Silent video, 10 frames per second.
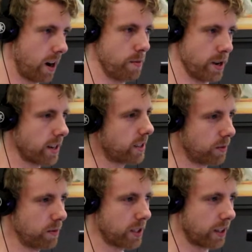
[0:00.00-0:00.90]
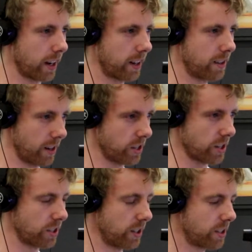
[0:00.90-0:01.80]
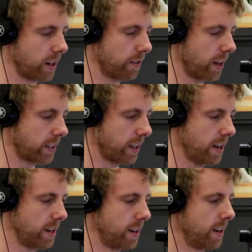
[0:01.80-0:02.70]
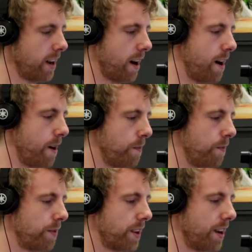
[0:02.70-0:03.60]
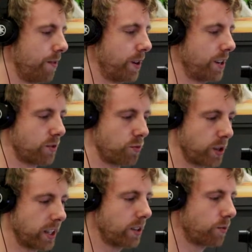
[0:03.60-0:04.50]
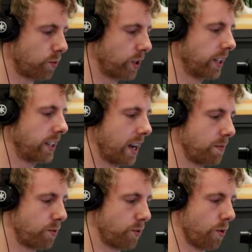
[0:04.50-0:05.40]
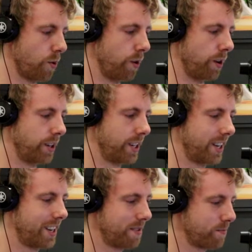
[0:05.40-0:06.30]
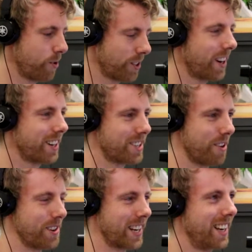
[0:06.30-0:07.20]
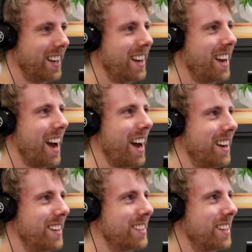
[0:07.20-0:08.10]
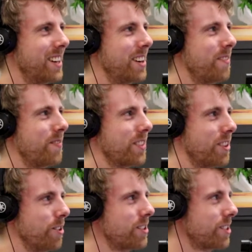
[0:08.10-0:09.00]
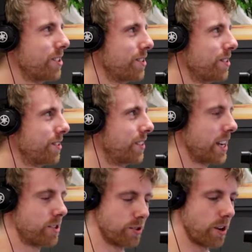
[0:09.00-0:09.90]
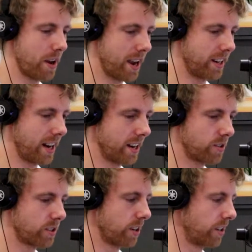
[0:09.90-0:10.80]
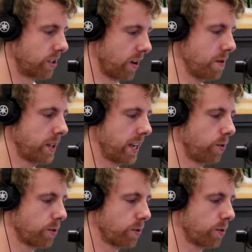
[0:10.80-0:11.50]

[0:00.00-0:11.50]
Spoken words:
IBS symptoms and like digestion and stuff like that. When it's really a broad kind of topic. And those two, they do go hand in hand to a certain degree, but they